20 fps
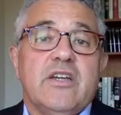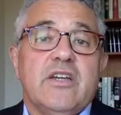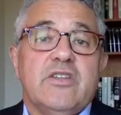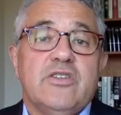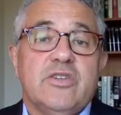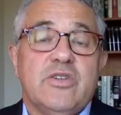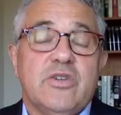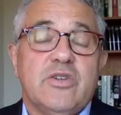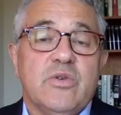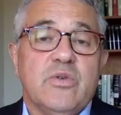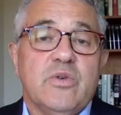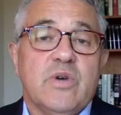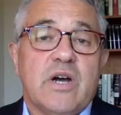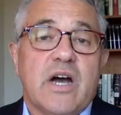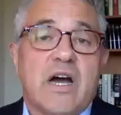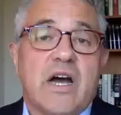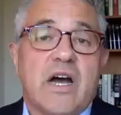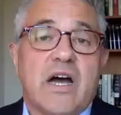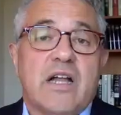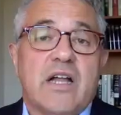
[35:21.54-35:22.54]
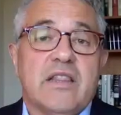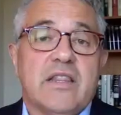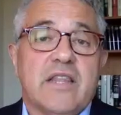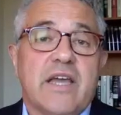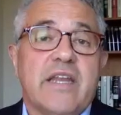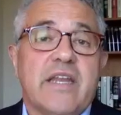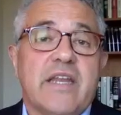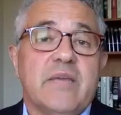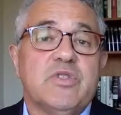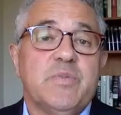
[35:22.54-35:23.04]
to
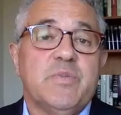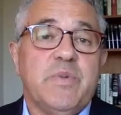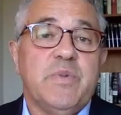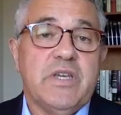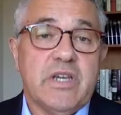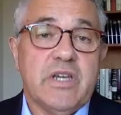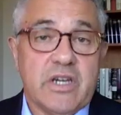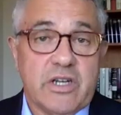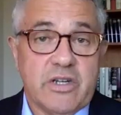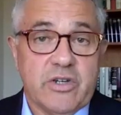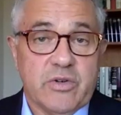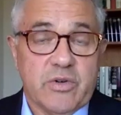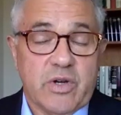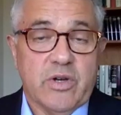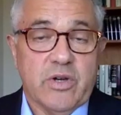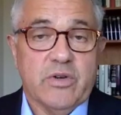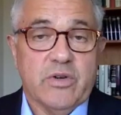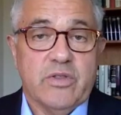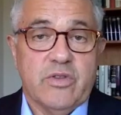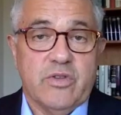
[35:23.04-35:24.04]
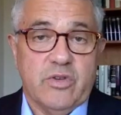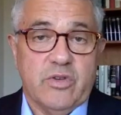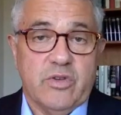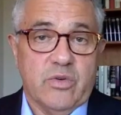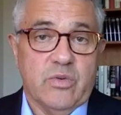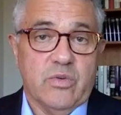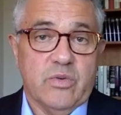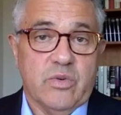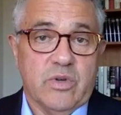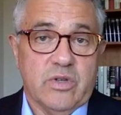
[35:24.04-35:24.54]
let him speak under oath
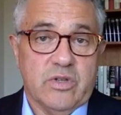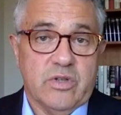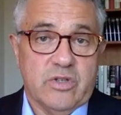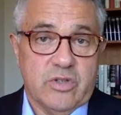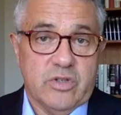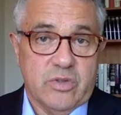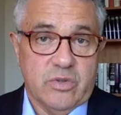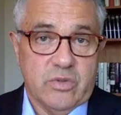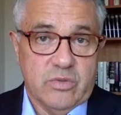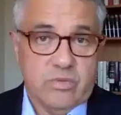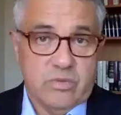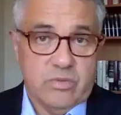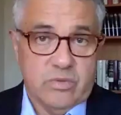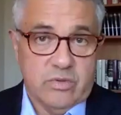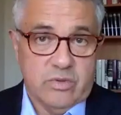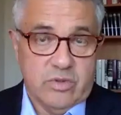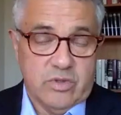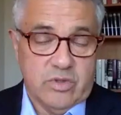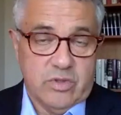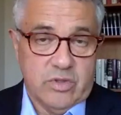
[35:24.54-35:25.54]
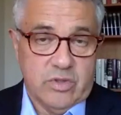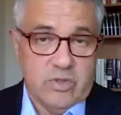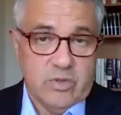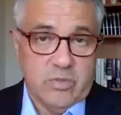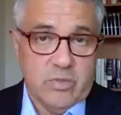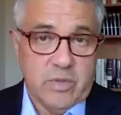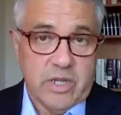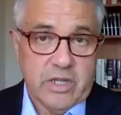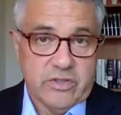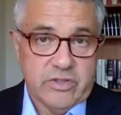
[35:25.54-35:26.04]
to
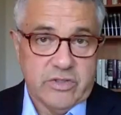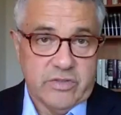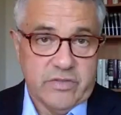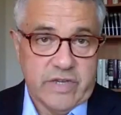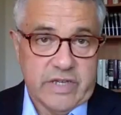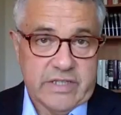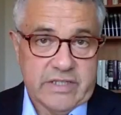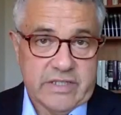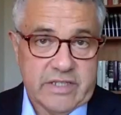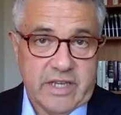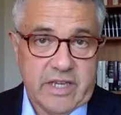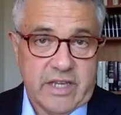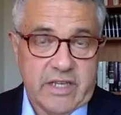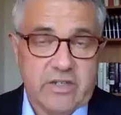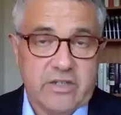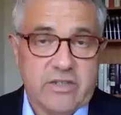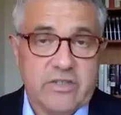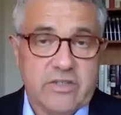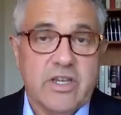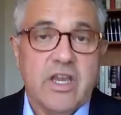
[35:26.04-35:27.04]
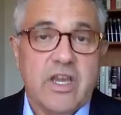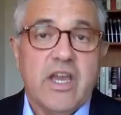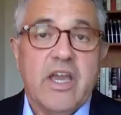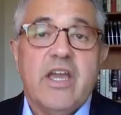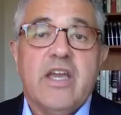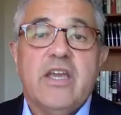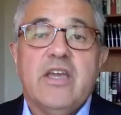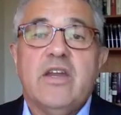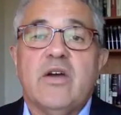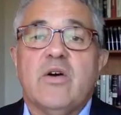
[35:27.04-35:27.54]
Mueller's investigators.
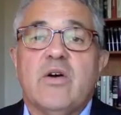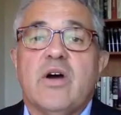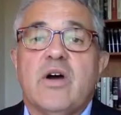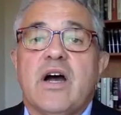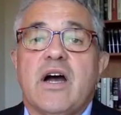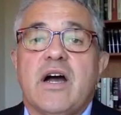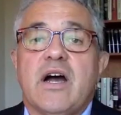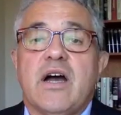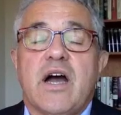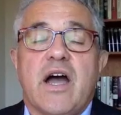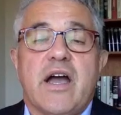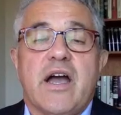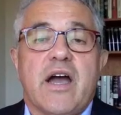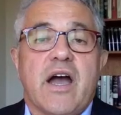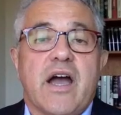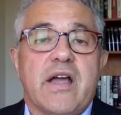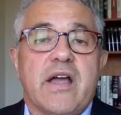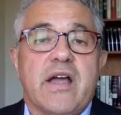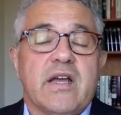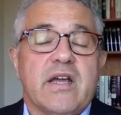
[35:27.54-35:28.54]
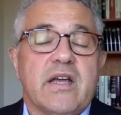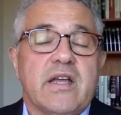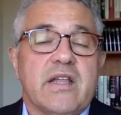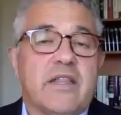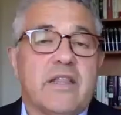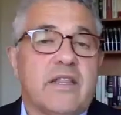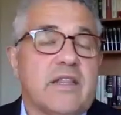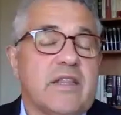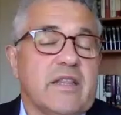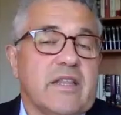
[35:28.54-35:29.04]
You know, that
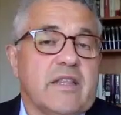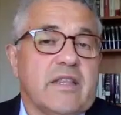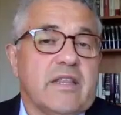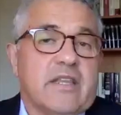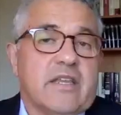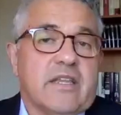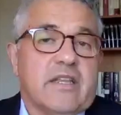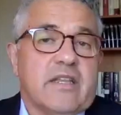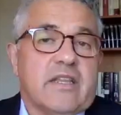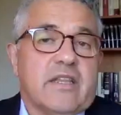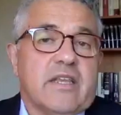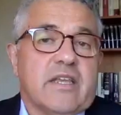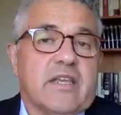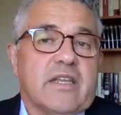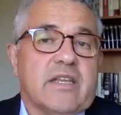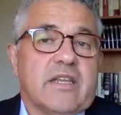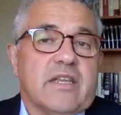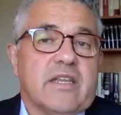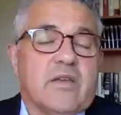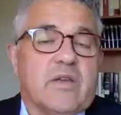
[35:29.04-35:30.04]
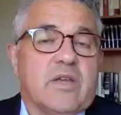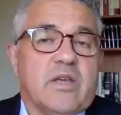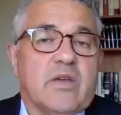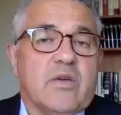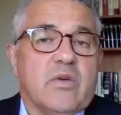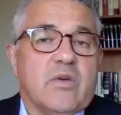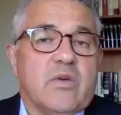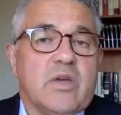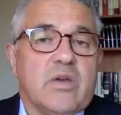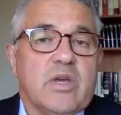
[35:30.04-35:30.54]

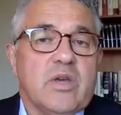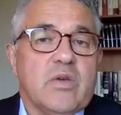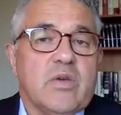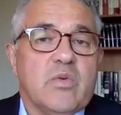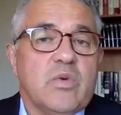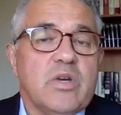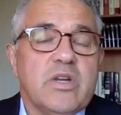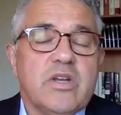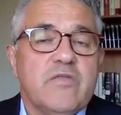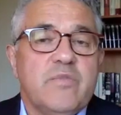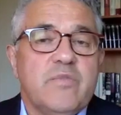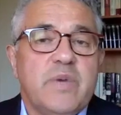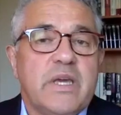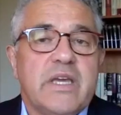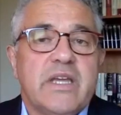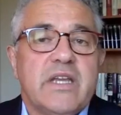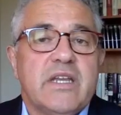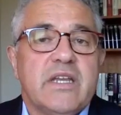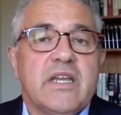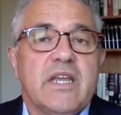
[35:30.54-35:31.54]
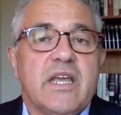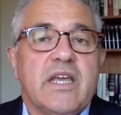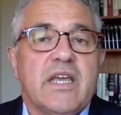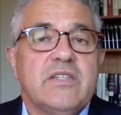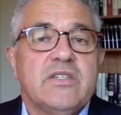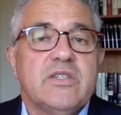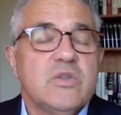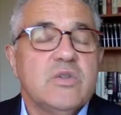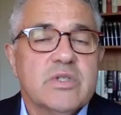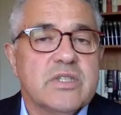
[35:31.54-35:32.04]
it would have been a
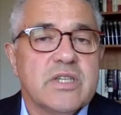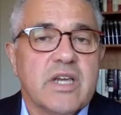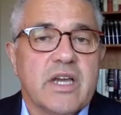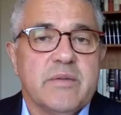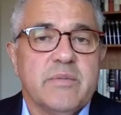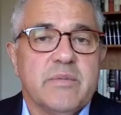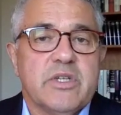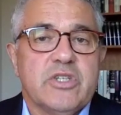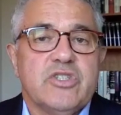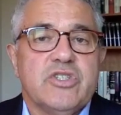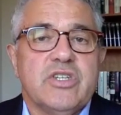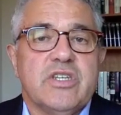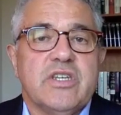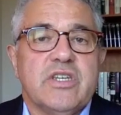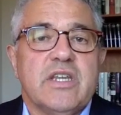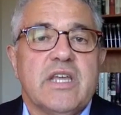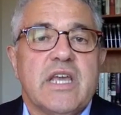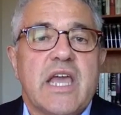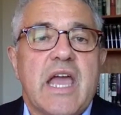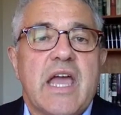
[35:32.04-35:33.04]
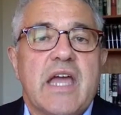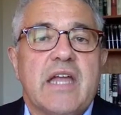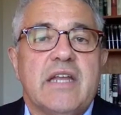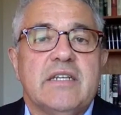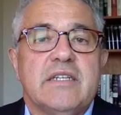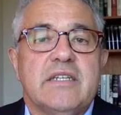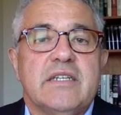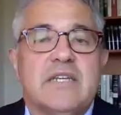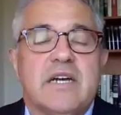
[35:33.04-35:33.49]
suicide mission, and